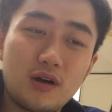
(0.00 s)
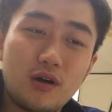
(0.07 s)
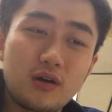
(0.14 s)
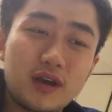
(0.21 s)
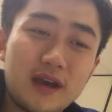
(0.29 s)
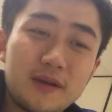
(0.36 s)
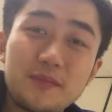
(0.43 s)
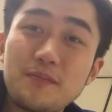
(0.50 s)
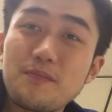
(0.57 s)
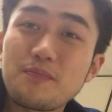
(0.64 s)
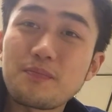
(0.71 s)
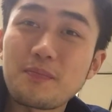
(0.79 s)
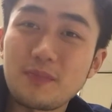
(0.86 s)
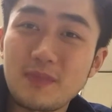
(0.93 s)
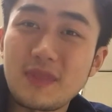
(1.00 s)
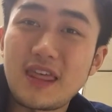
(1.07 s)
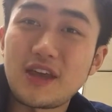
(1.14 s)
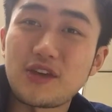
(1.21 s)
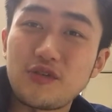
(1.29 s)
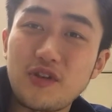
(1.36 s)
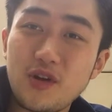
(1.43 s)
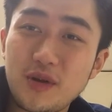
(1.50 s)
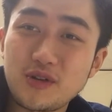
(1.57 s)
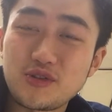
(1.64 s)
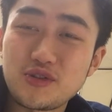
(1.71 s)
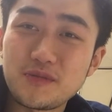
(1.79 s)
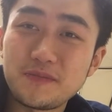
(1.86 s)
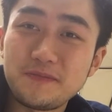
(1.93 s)
Okay, thank you very
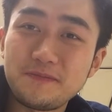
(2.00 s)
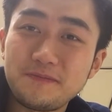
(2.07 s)
much.